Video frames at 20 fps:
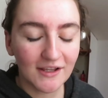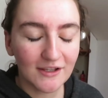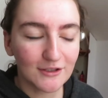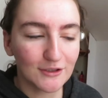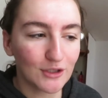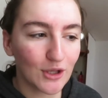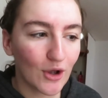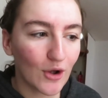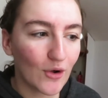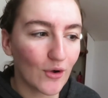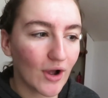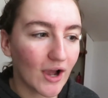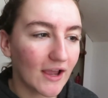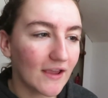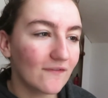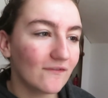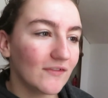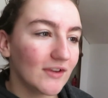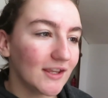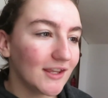So
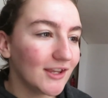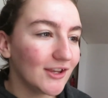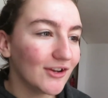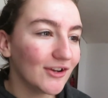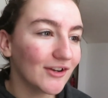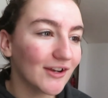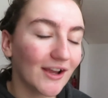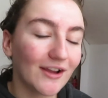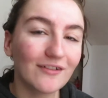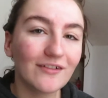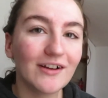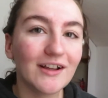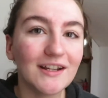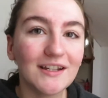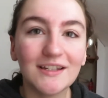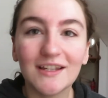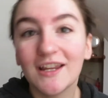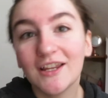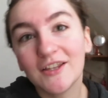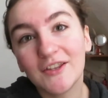I figured I
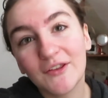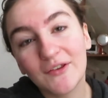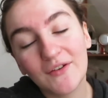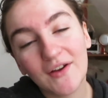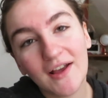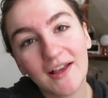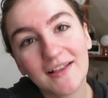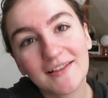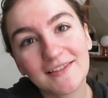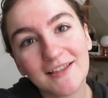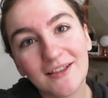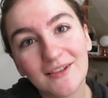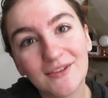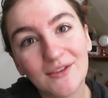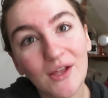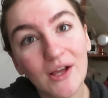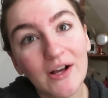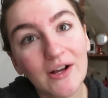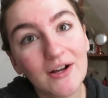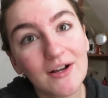would take you guys
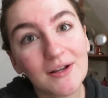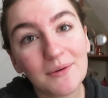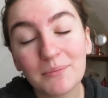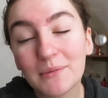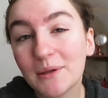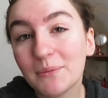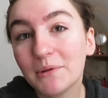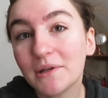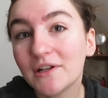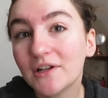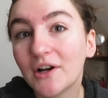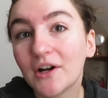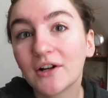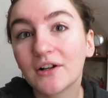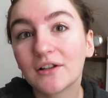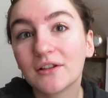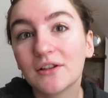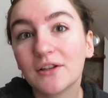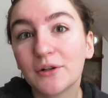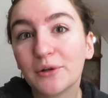along, maybe
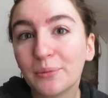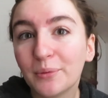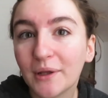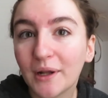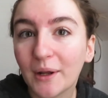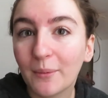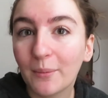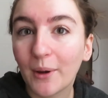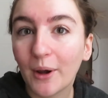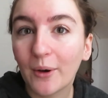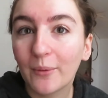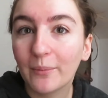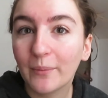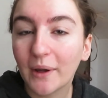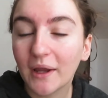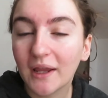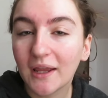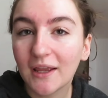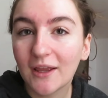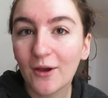talk a little bit about
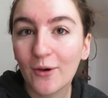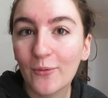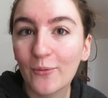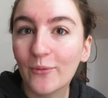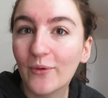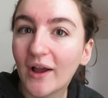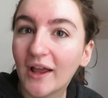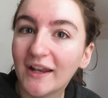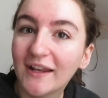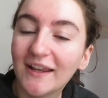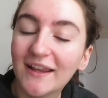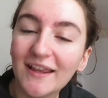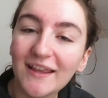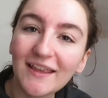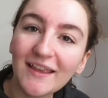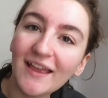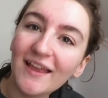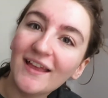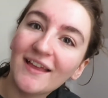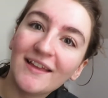my
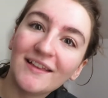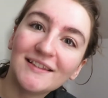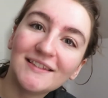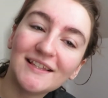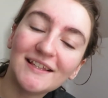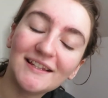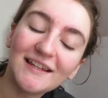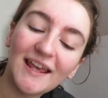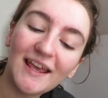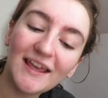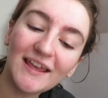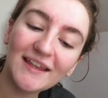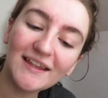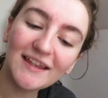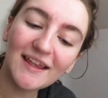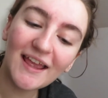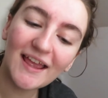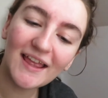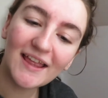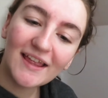wedding
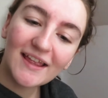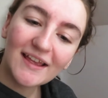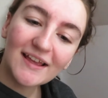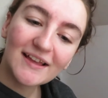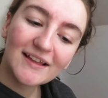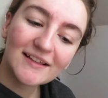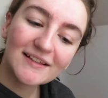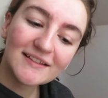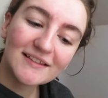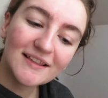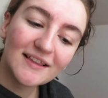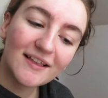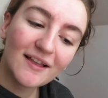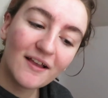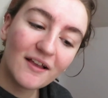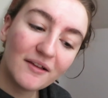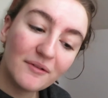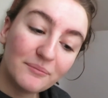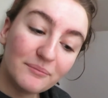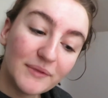today and
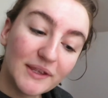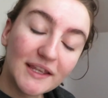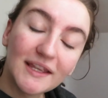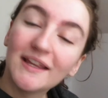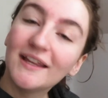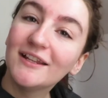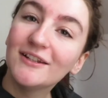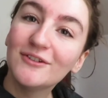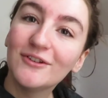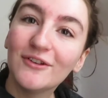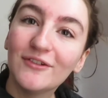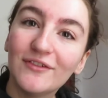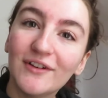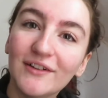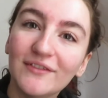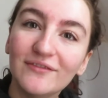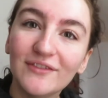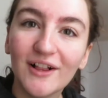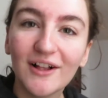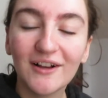make it into a
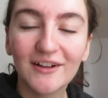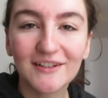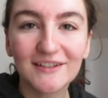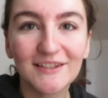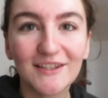fun vlog.